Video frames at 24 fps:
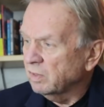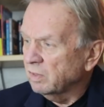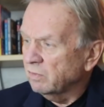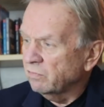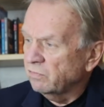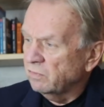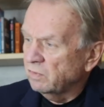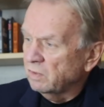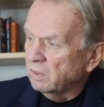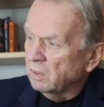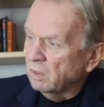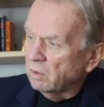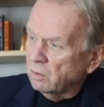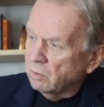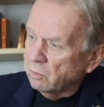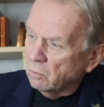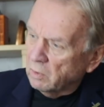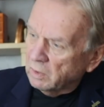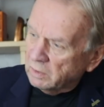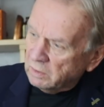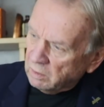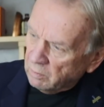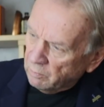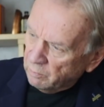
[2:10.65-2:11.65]
If you don't know
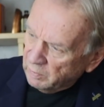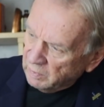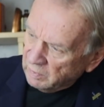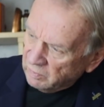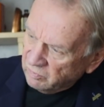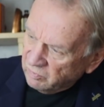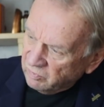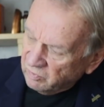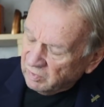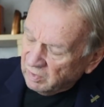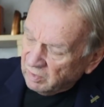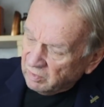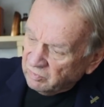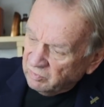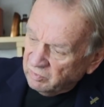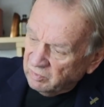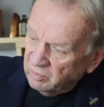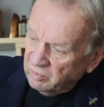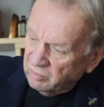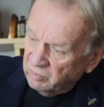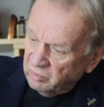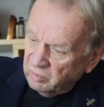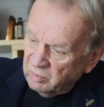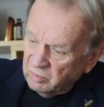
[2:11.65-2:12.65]
what the big six
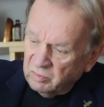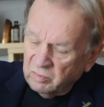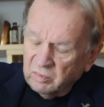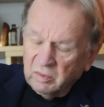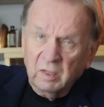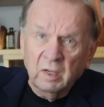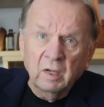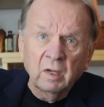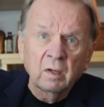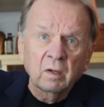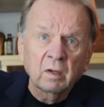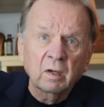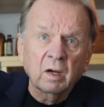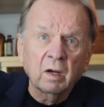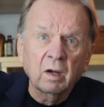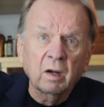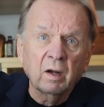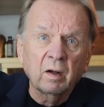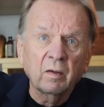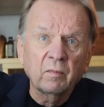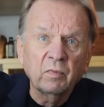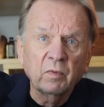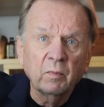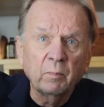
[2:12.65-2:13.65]
is, it's
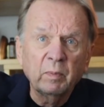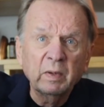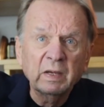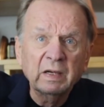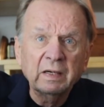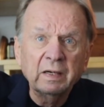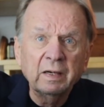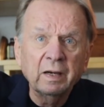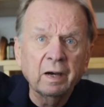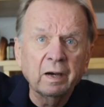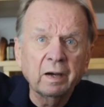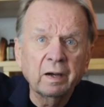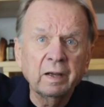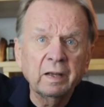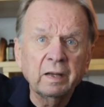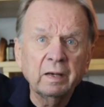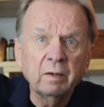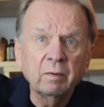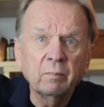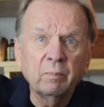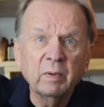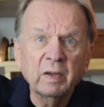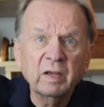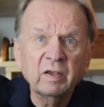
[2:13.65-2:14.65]
uh, the big
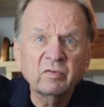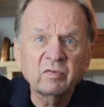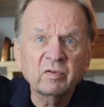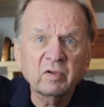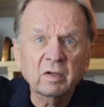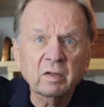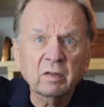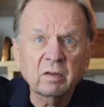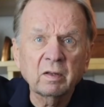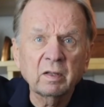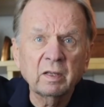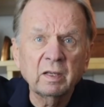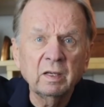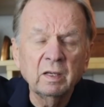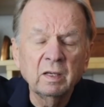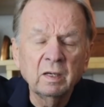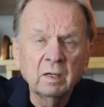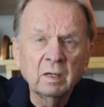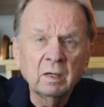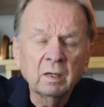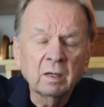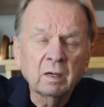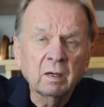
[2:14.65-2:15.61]
nine, basically,